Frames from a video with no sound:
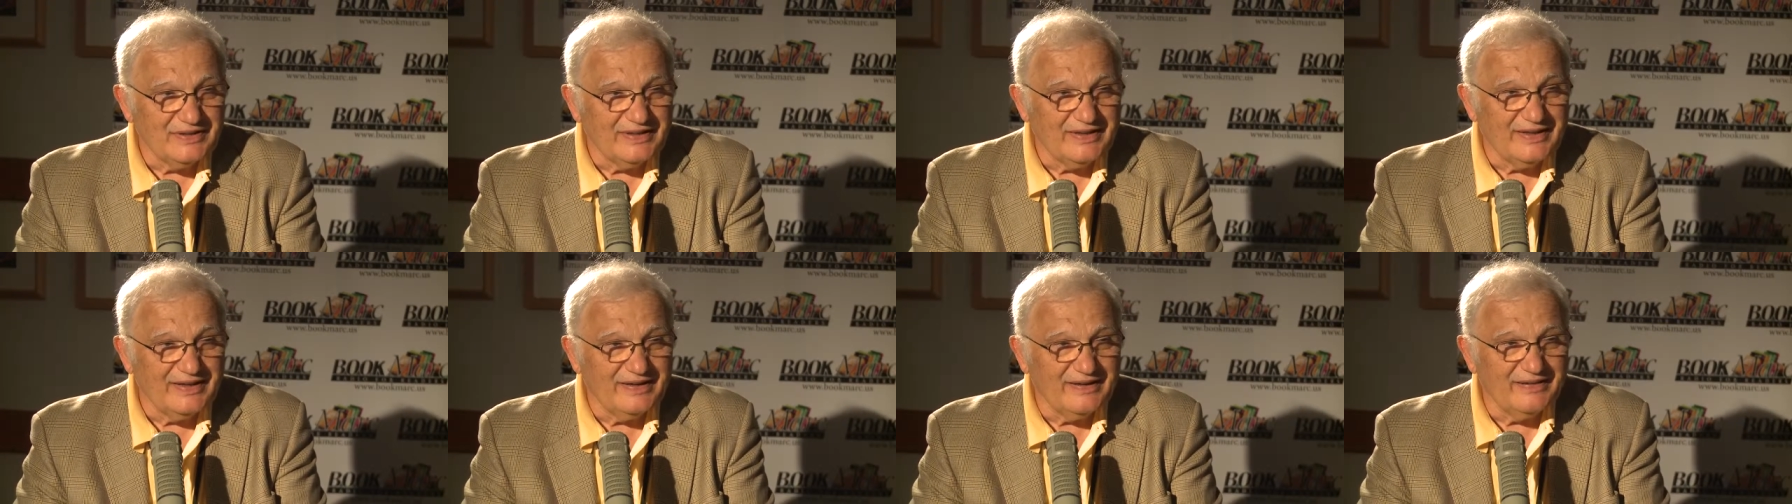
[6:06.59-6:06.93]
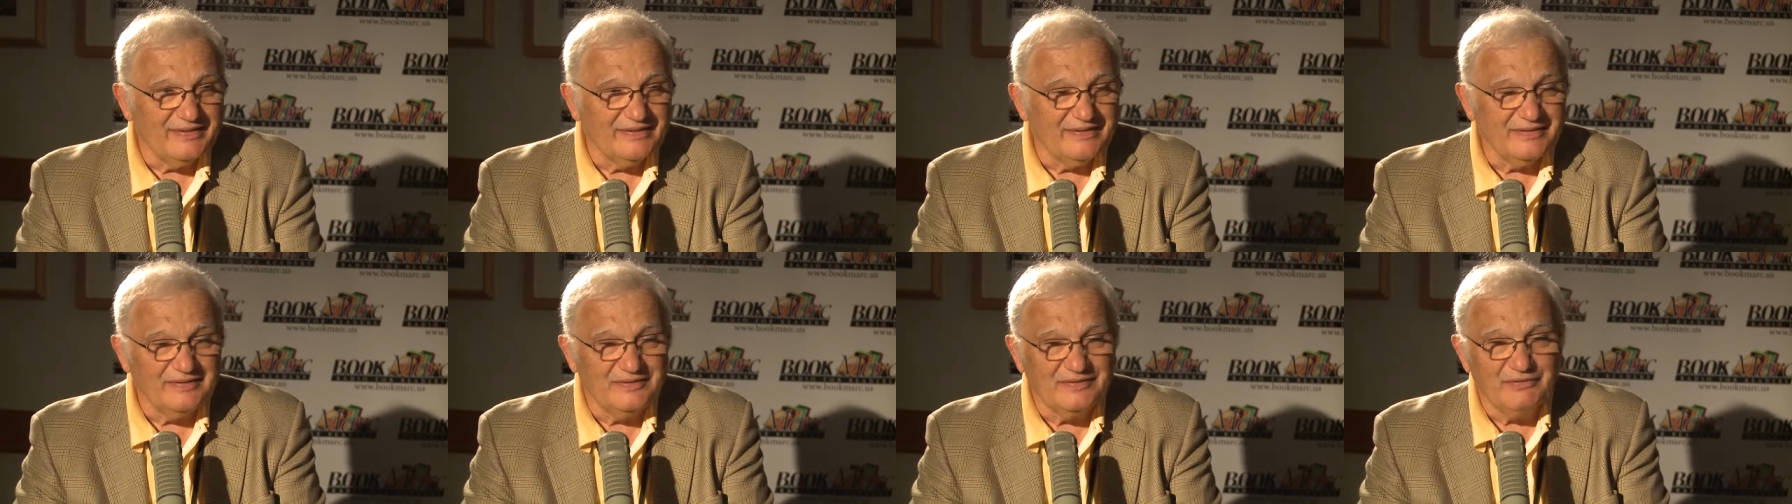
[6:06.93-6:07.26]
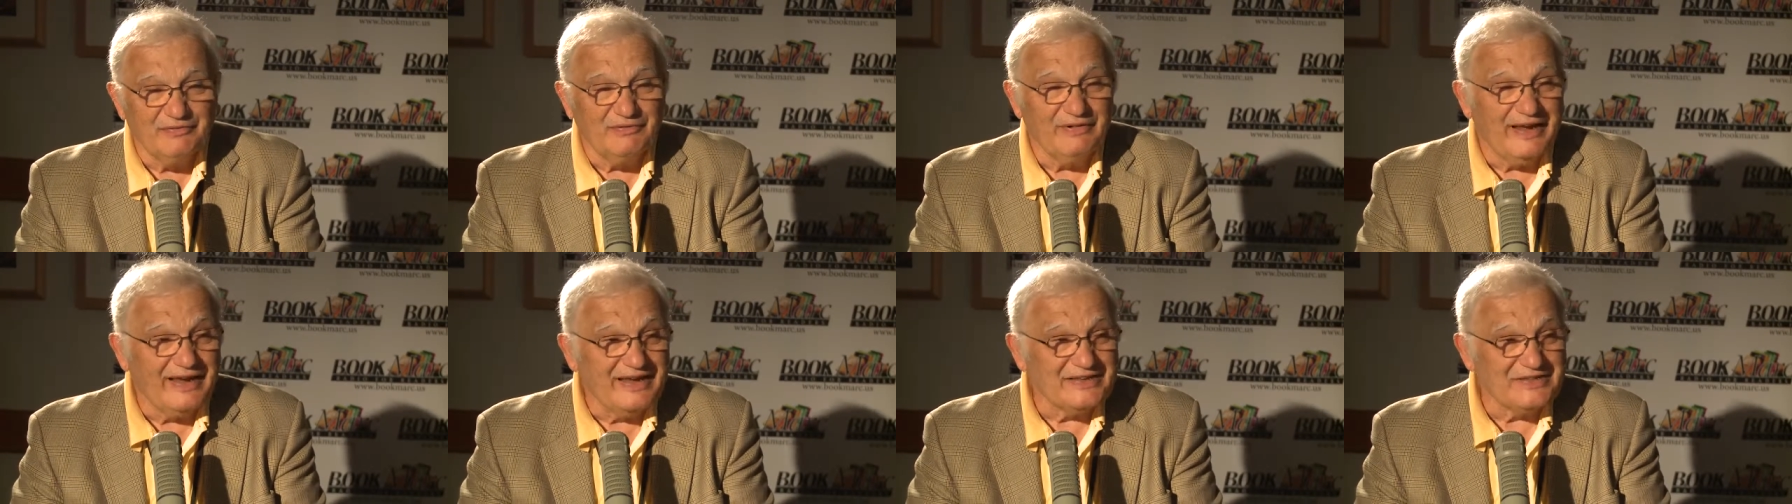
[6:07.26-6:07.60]
that in the, the
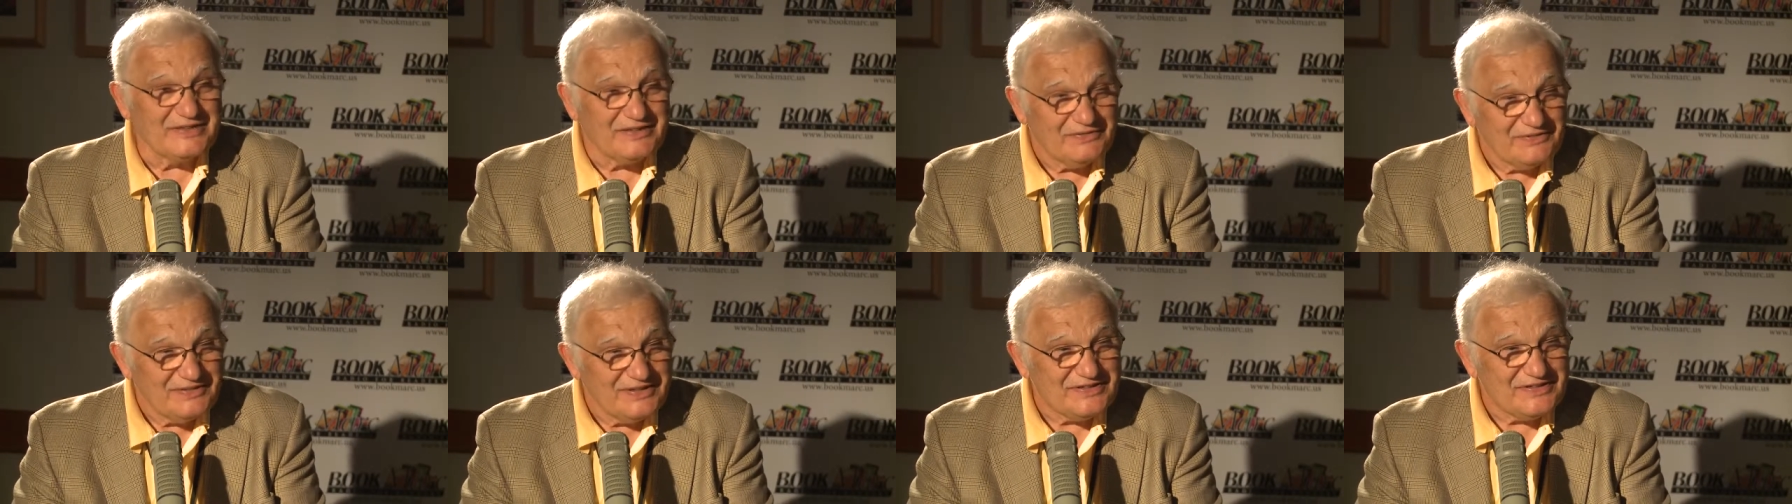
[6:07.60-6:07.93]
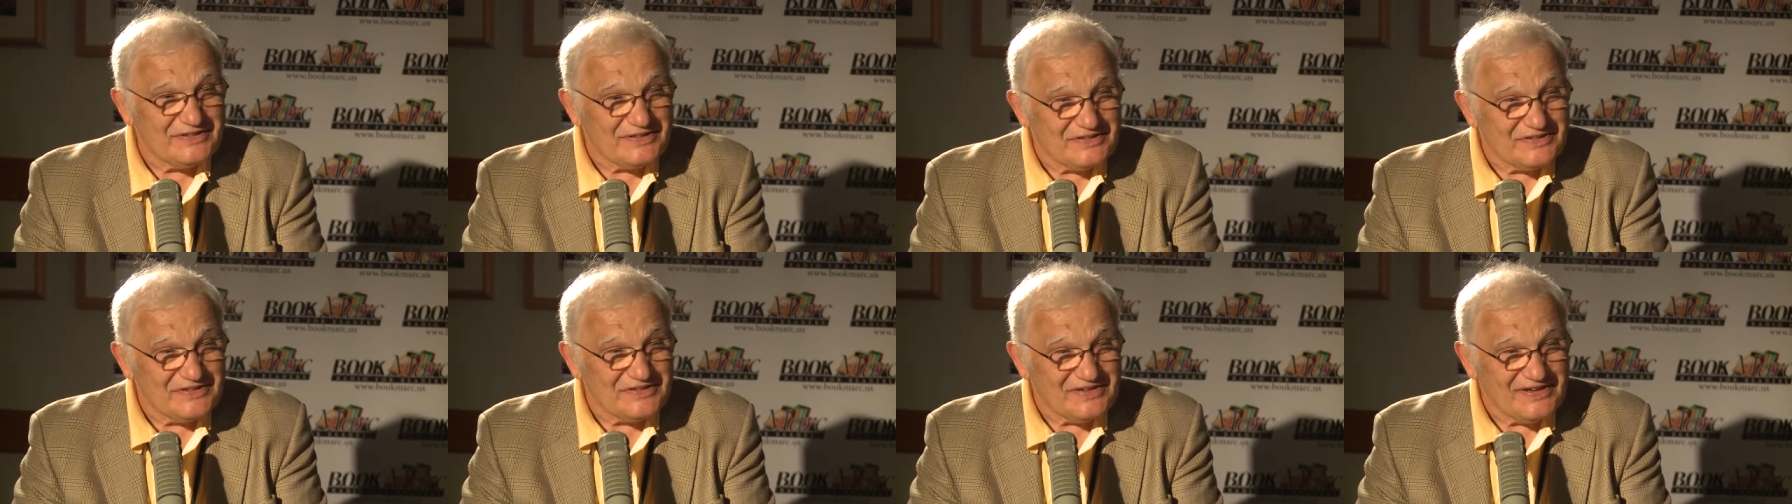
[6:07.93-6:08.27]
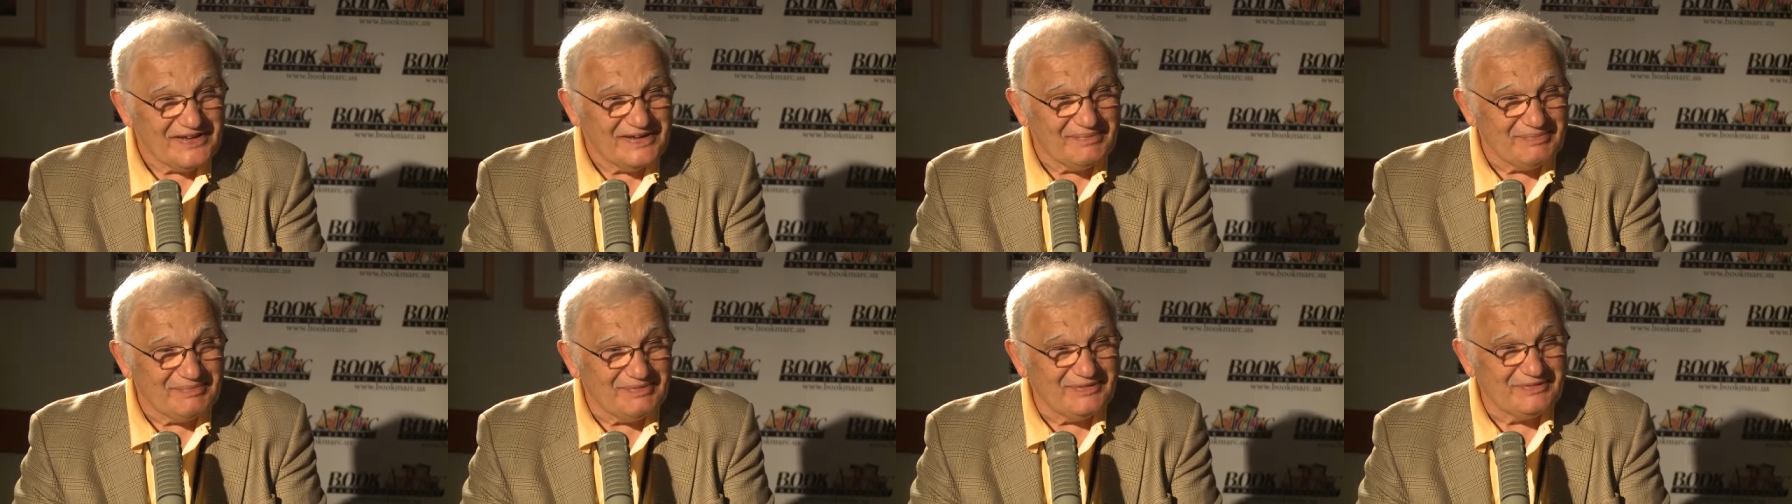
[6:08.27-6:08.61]
rags to riches
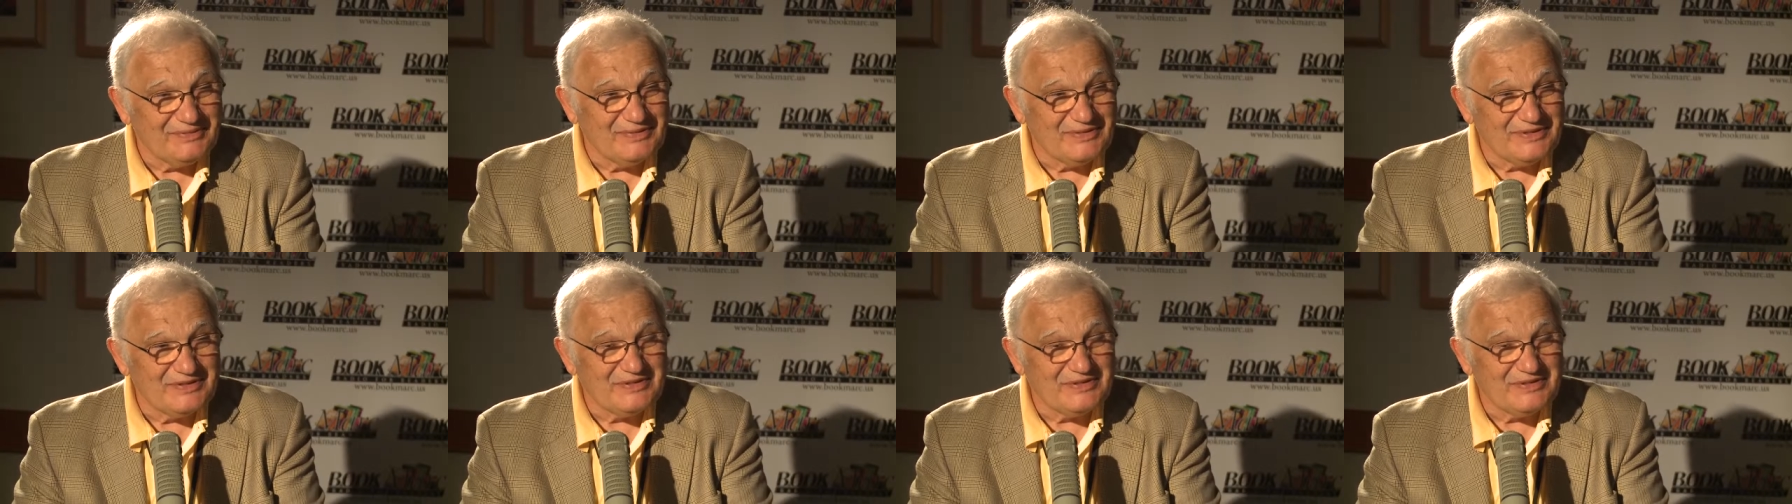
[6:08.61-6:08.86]
chapter,